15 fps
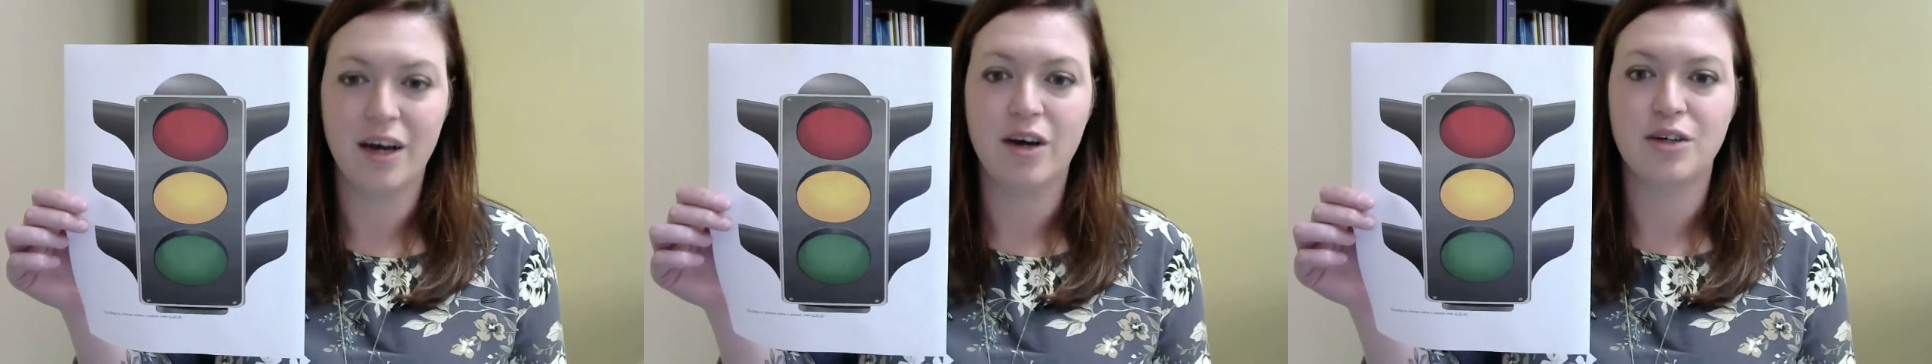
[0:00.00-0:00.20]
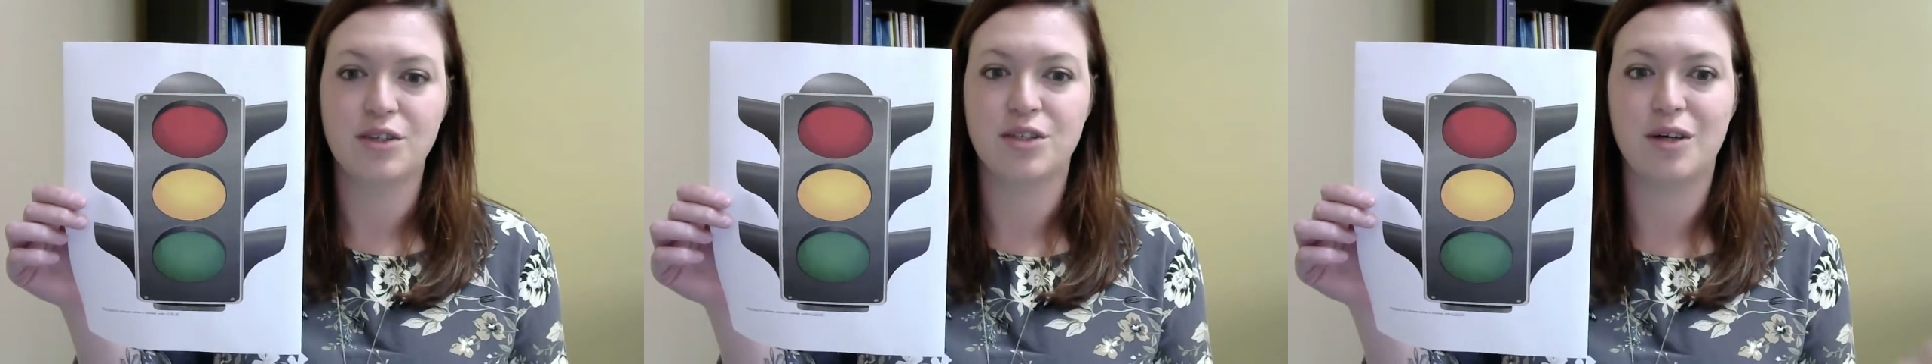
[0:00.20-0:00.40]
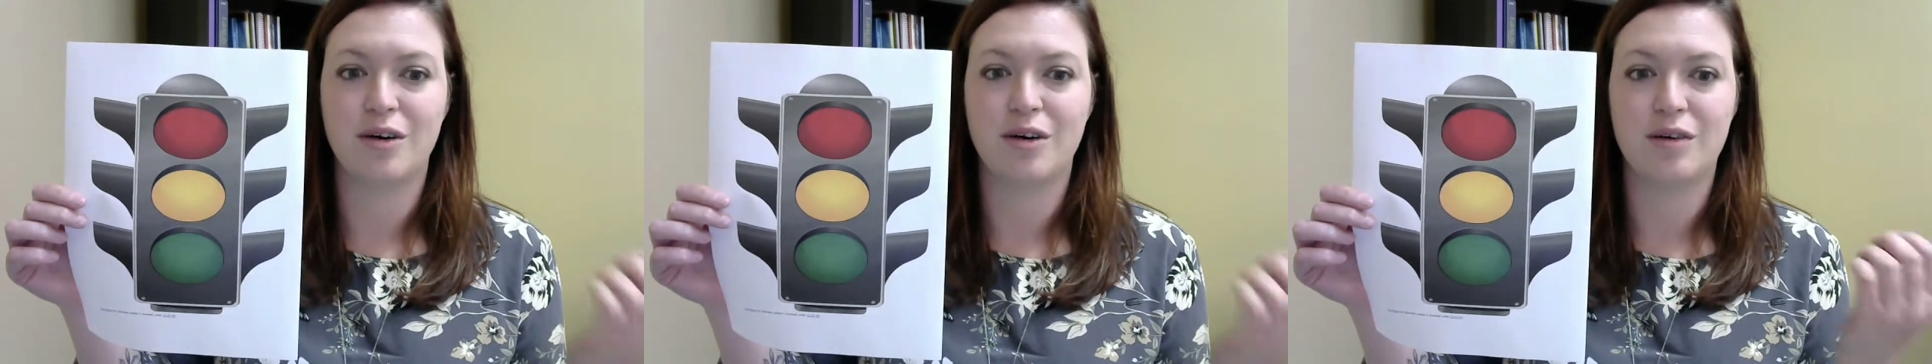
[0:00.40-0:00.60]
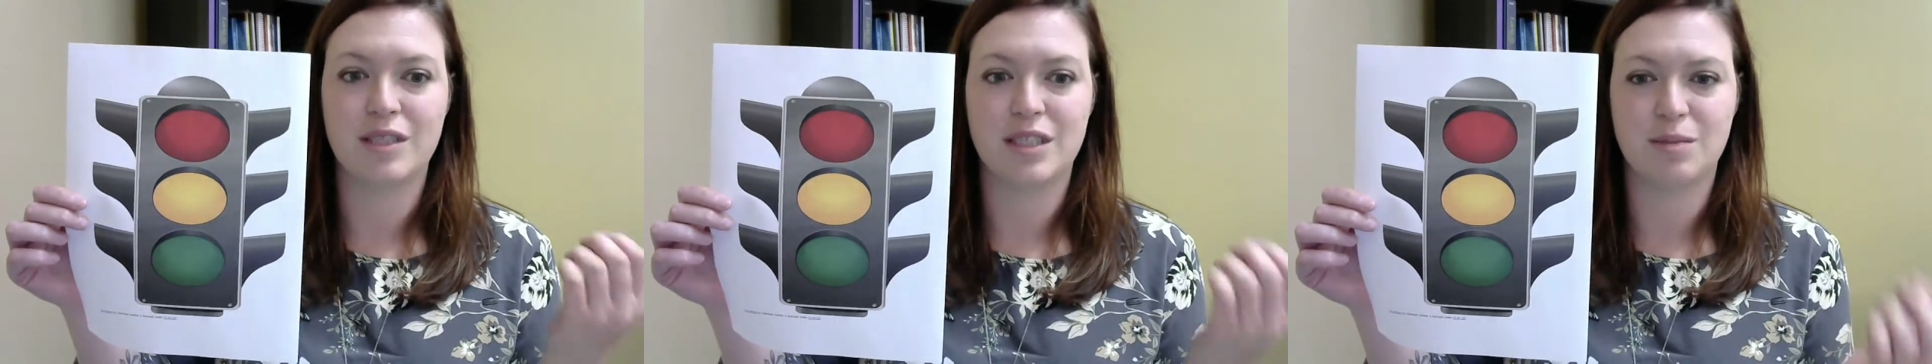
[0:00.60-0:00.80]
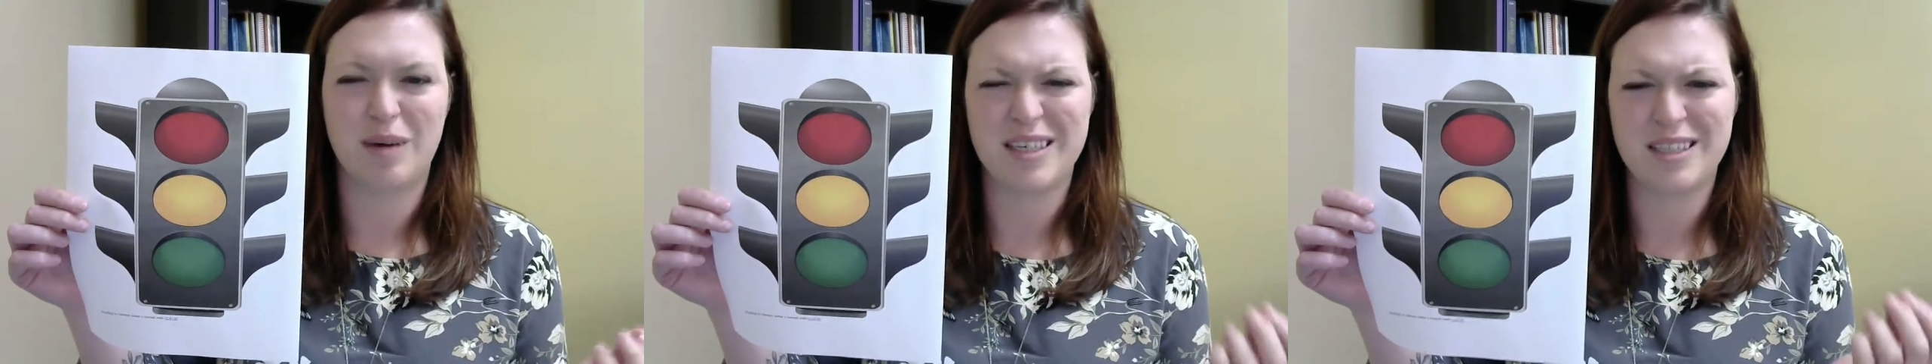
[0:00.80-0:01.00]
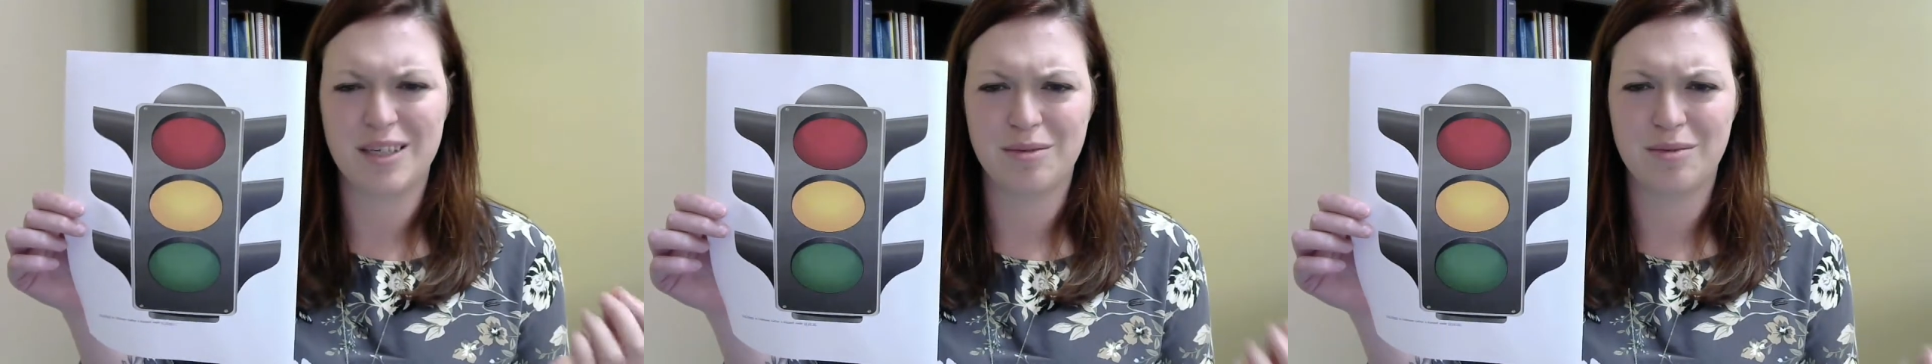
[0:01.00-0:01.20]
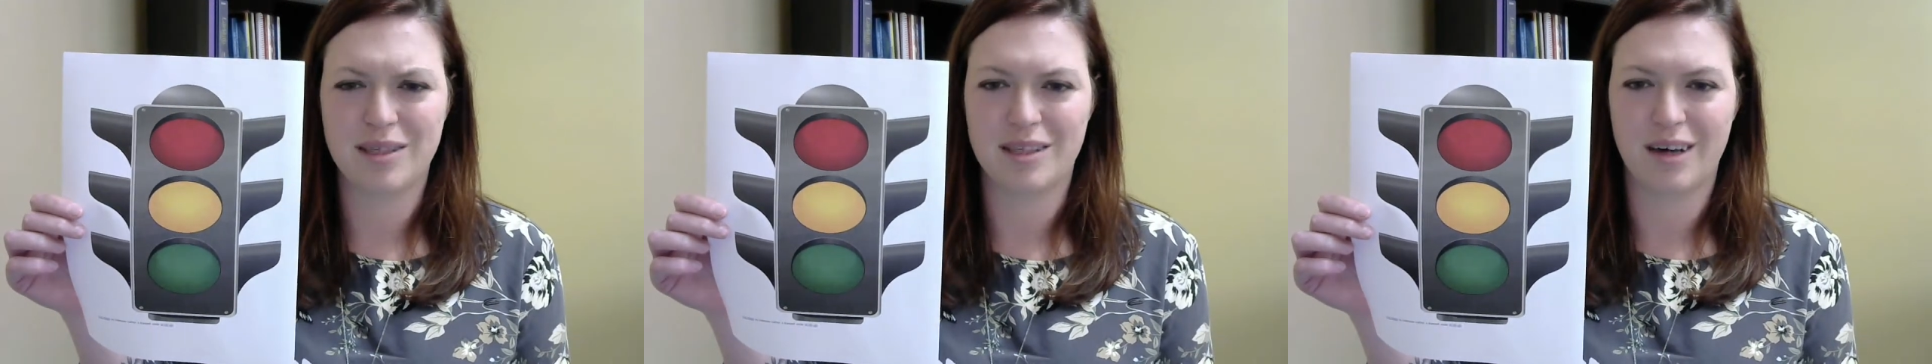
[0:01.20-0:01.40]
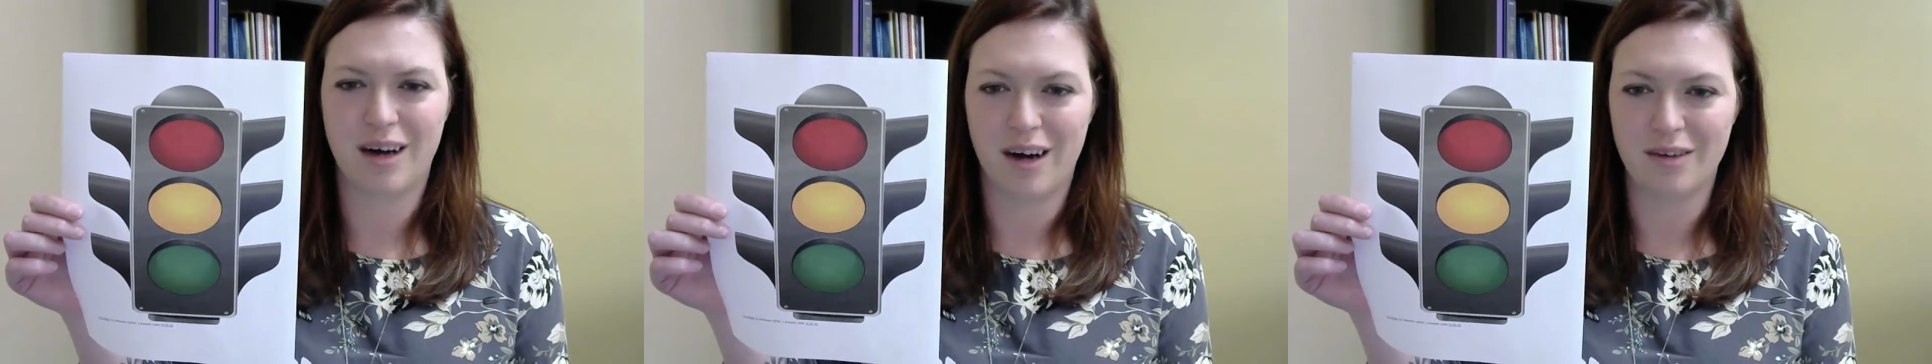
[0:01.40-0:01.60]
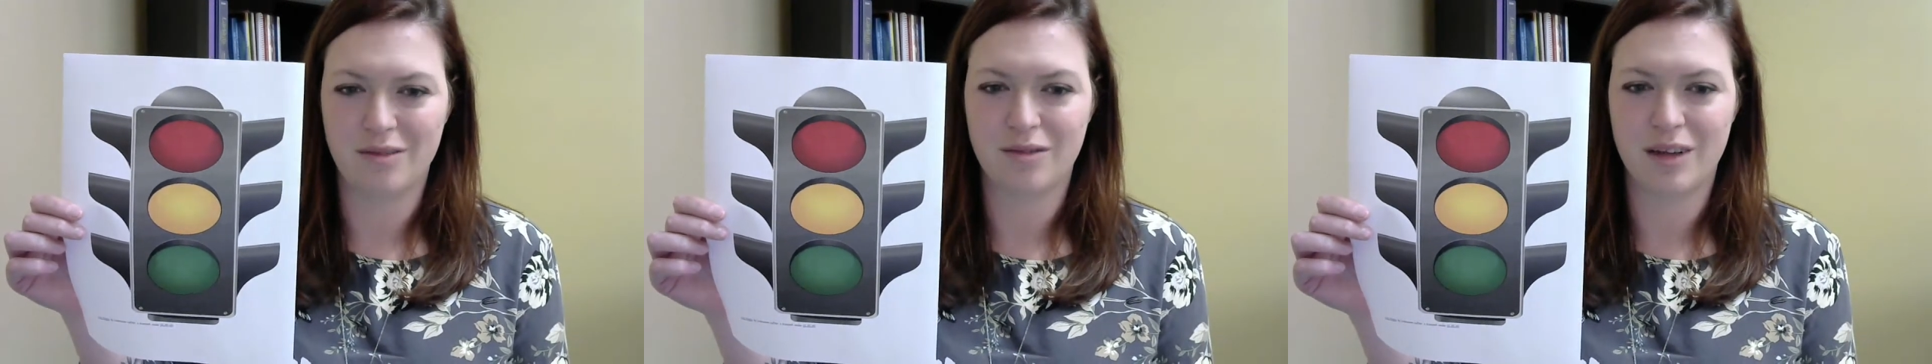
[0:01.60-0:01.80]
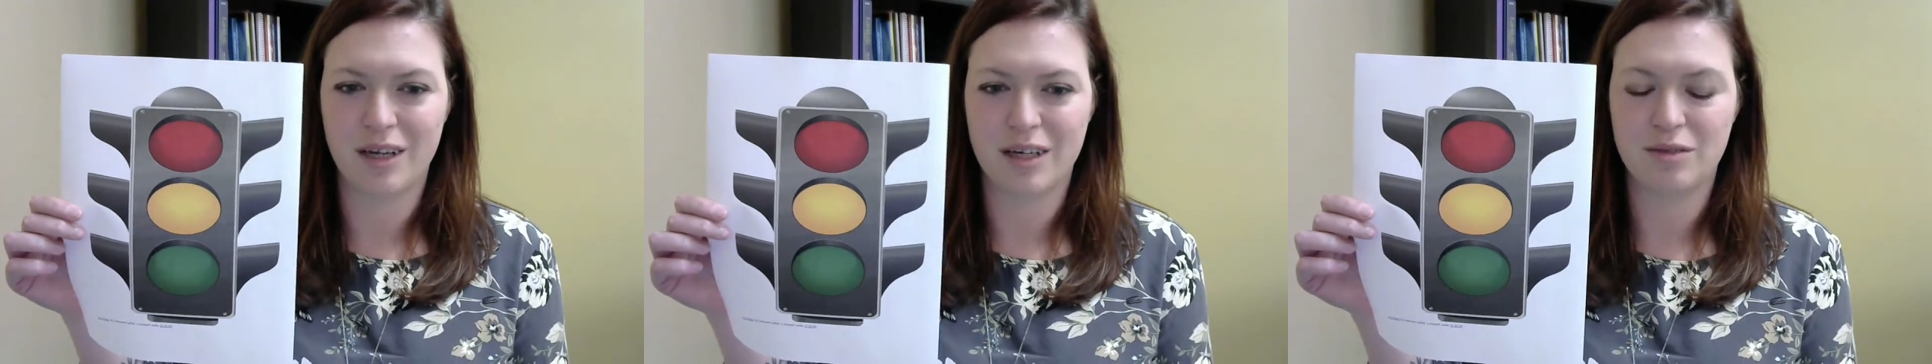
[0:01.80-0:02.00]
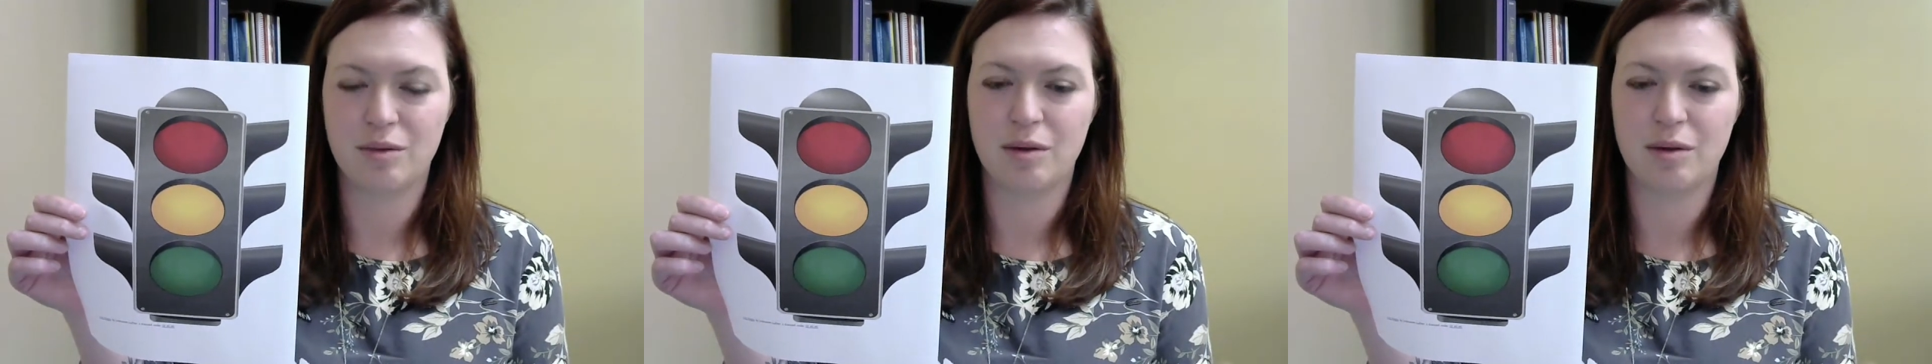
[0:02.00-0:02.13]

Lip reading: So, especially with conflict,